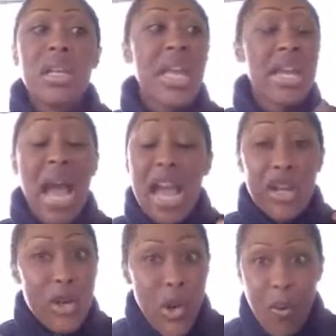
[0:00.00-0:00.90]
And I
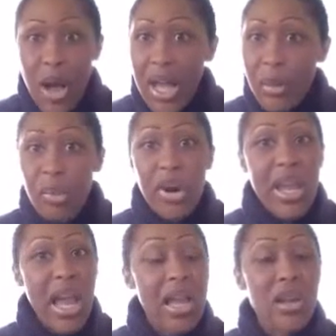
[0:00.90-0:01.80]
know how to
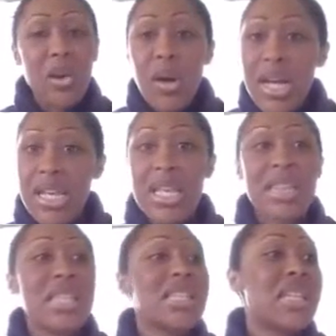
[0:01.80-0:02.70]
pray. I know how to
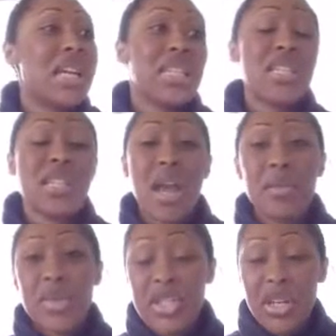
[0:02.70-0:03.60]
get things done. Listen,
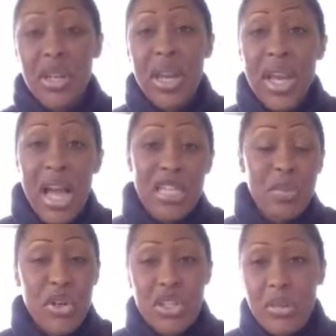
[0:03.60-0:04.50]
I'm just telling you, I
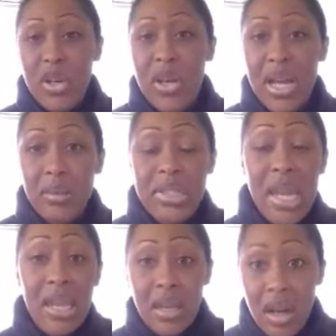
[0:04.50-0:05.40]
spoke to somebody who got
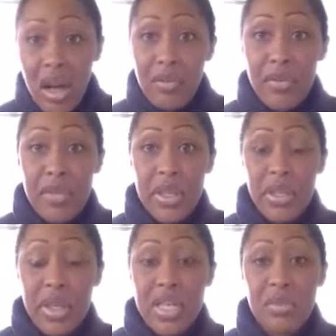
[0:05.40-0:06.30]
taken off of
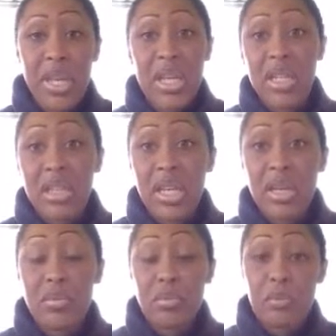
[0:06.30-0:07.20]
as being the
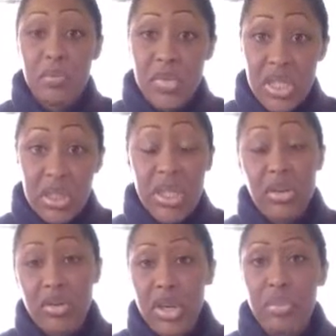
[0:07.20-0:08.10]

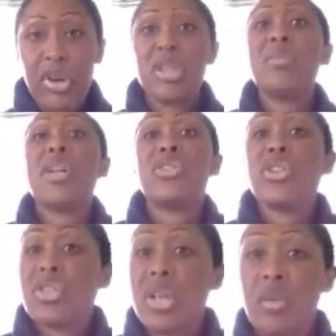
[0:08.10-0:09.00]
leader of their prayer team at a
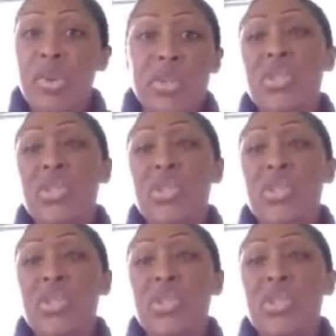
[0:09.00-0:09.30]
church a couple weeks ago.